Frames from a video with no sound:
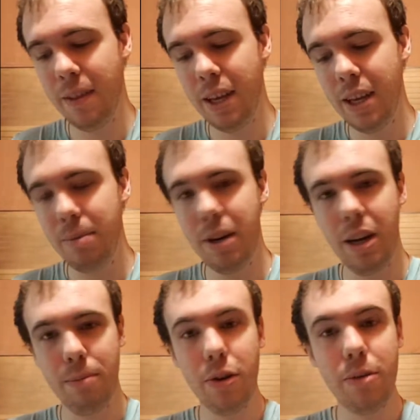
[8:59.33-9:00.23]
But
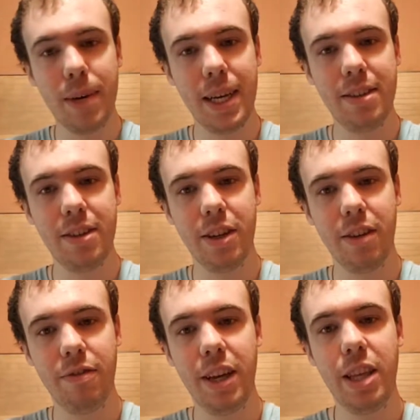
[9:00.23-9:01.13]
on mold mites, you're going to
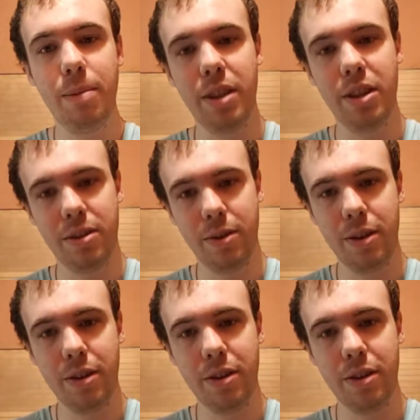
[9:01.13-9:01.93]
find them in the soil,